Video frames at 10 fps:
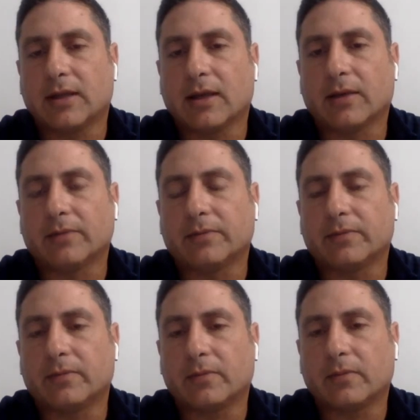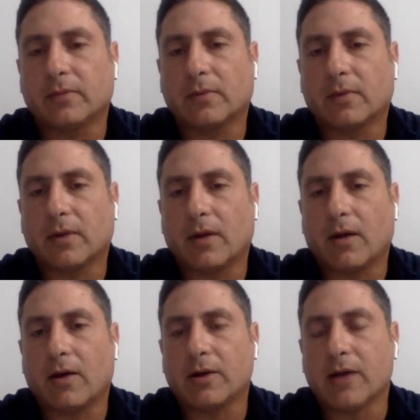
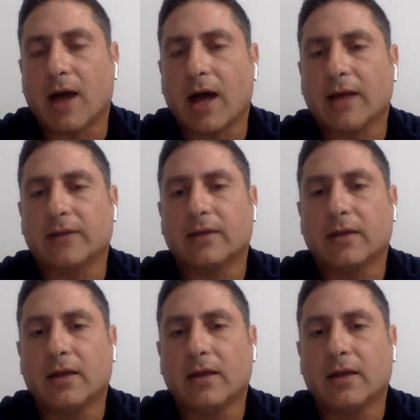are not